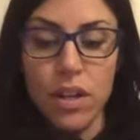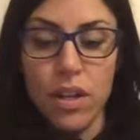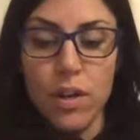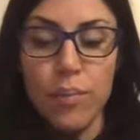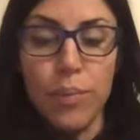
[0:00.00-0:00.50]

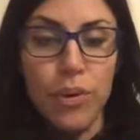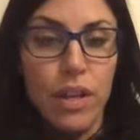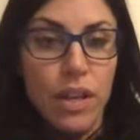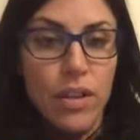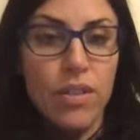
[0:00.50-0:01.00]

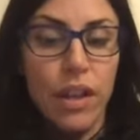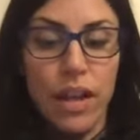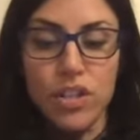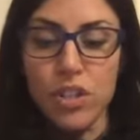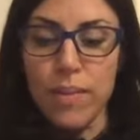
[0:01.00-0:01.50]
breathe, like
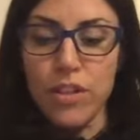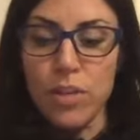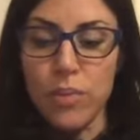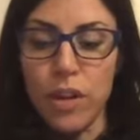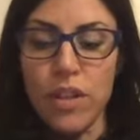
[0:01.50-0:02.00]
I just
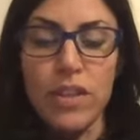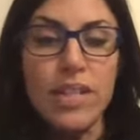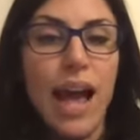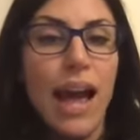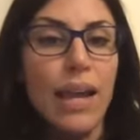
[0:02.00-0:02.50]
mentioned, breathe,
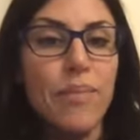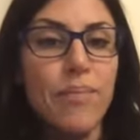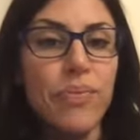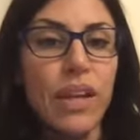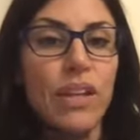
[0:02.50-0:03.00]

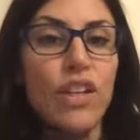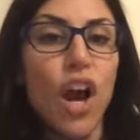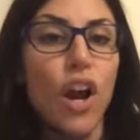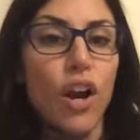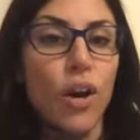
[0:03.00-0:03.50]
thyme, and
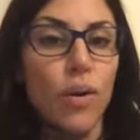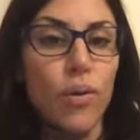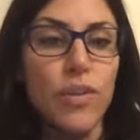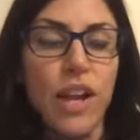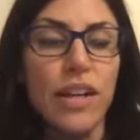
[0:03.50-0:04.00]
yarrow,
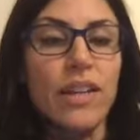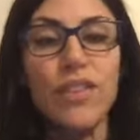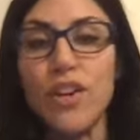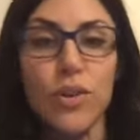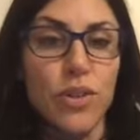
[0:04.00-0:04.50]
which I didn't
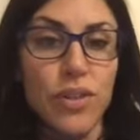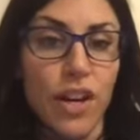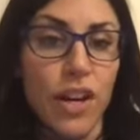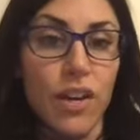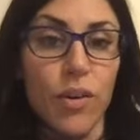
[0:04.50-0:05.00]
even know
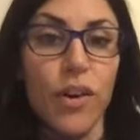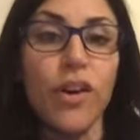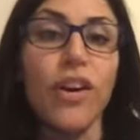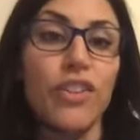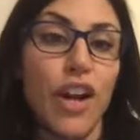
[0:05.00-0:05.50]
doTERRA had an oil
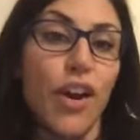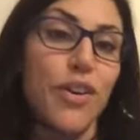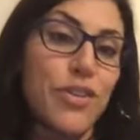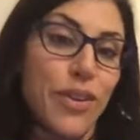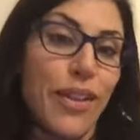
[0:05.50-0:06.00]
called
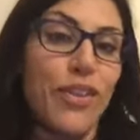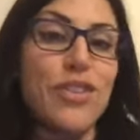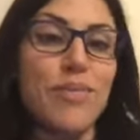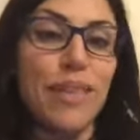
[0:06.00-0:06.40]
yarrow. So I learned something